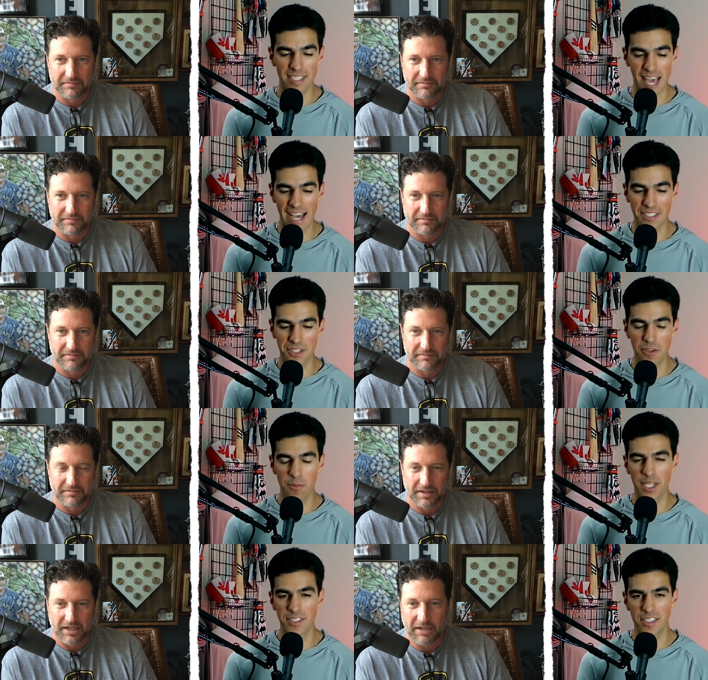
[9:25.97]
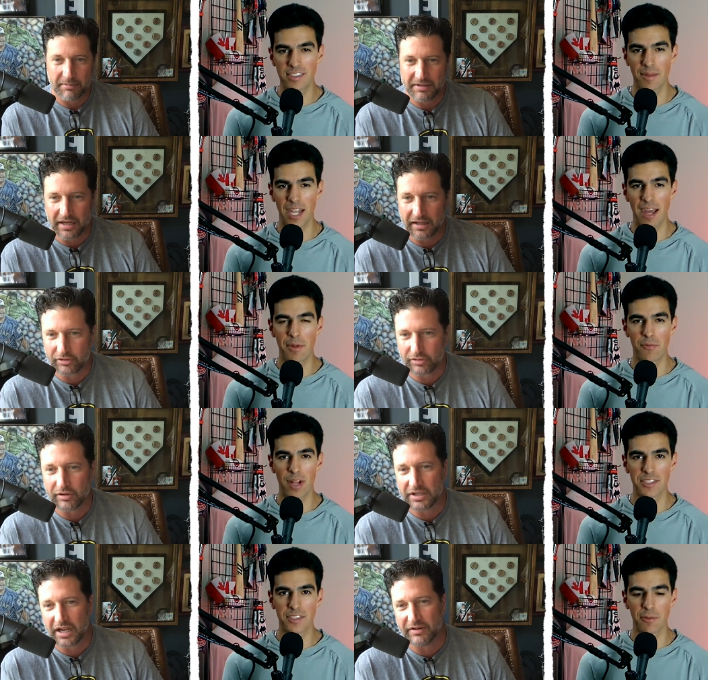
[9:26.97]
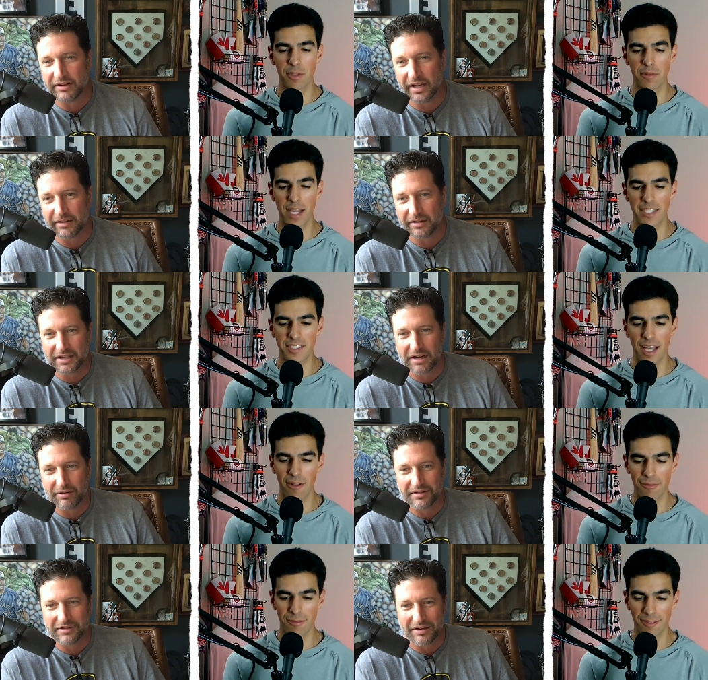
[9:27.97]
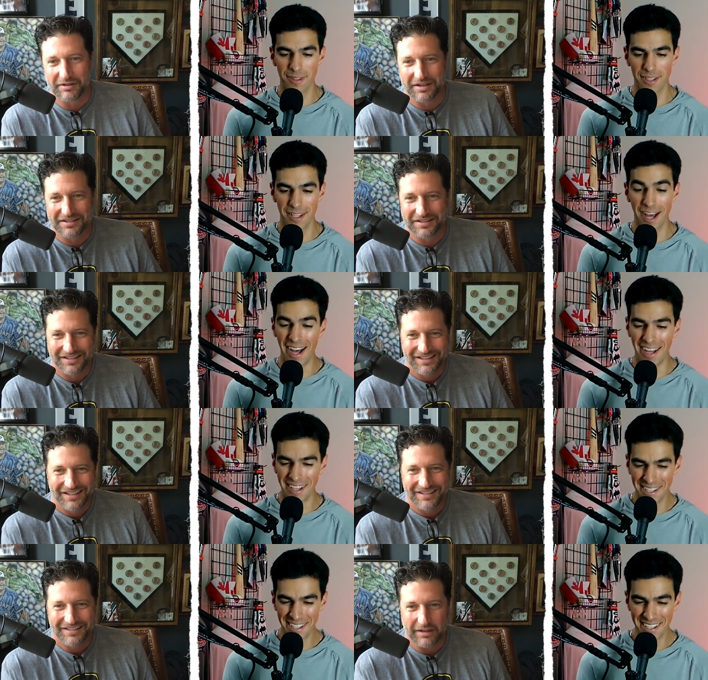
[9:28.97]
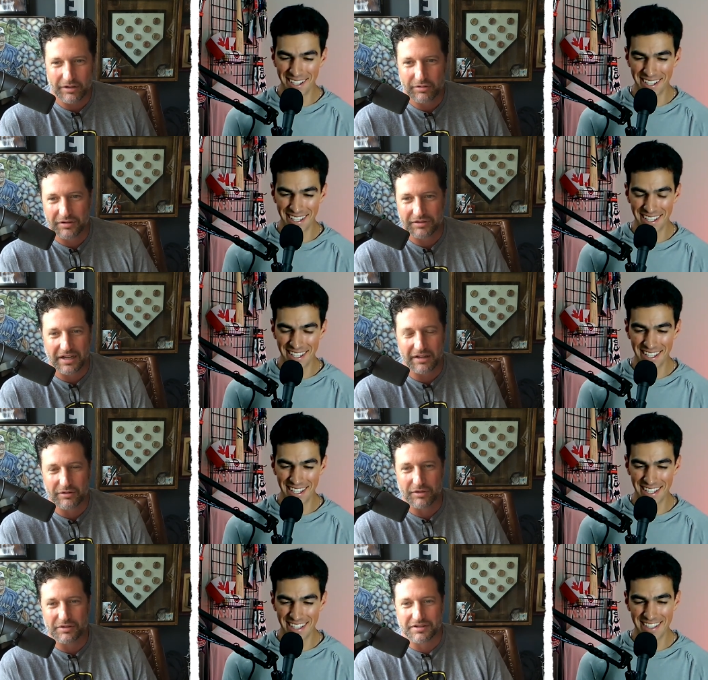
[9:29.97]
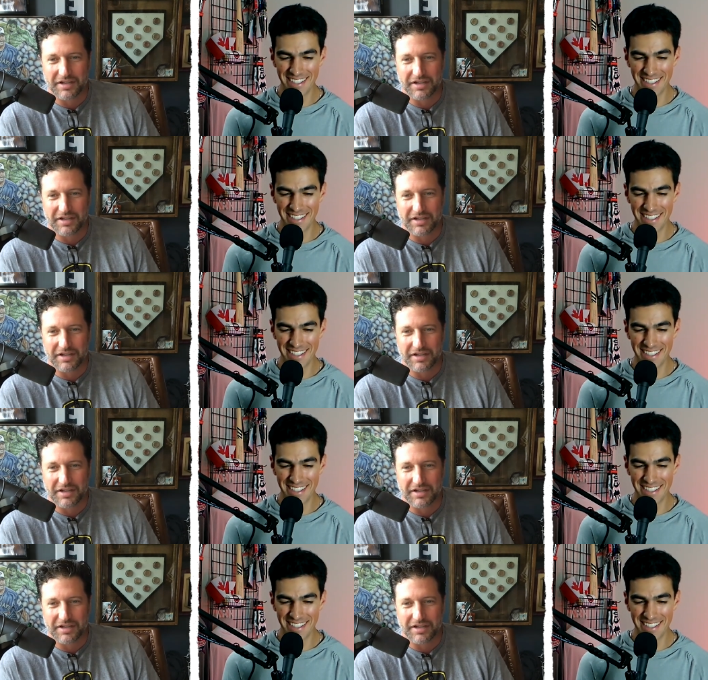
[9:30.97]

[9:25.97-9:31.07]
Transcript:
Speaker 1: to ask you because this is something I've been wrestling with myself, huh?
Speaker 2: De La Cruz is